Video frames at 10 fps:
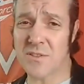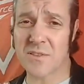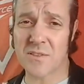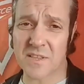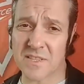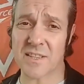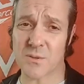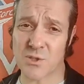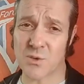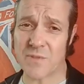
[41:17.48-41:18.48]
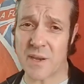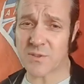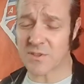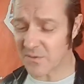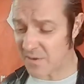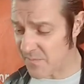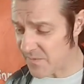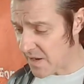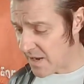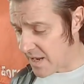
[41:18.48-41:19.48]
They said there was 2,000 of them.
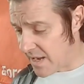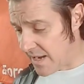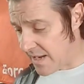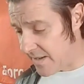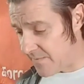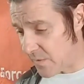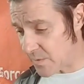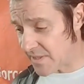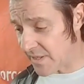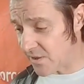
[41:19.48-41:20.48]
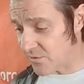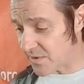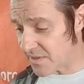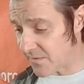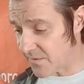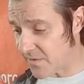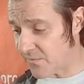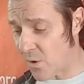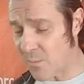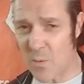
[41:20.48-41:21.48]
There was
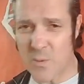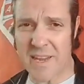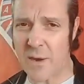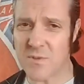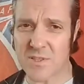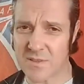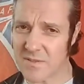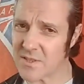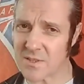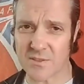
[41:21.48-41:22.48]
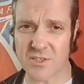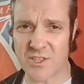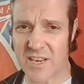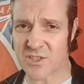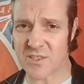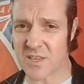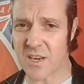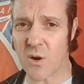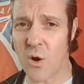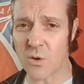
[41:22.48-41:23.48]
974, but we count the Scottish Nationalists at
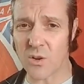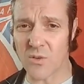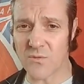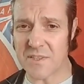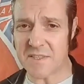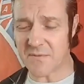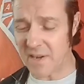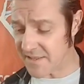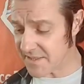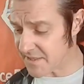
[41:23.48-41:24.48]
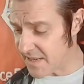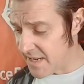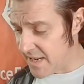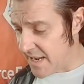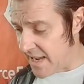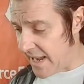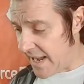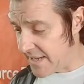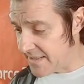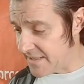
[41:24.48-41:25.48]
all of these events.
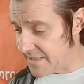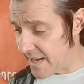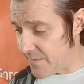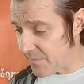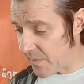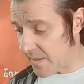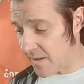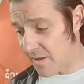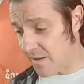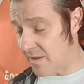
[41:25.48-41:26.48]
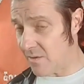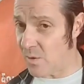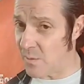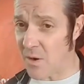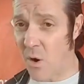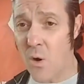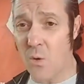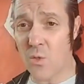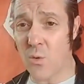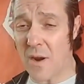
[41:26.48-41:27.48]
And we went all
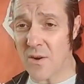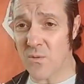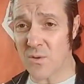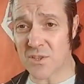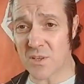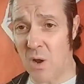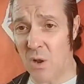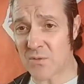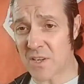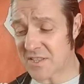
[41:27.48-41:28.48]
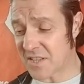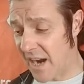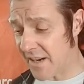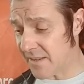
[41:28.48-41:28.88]
the way over to the Mull of Kintyre.